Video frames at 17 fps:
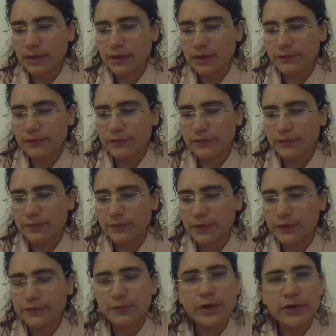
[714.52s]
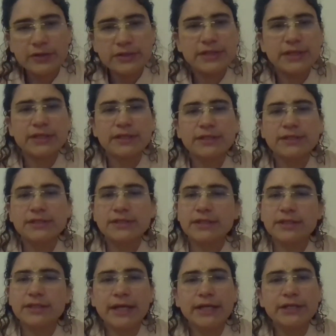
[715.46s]
of persons,
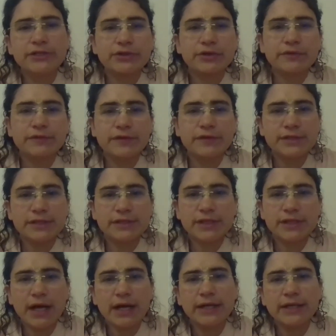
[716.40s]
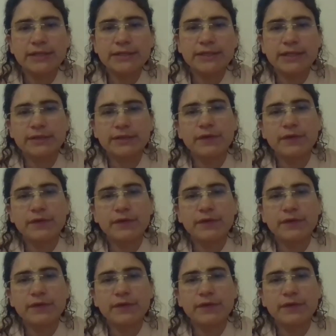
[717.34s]
the nature of the society,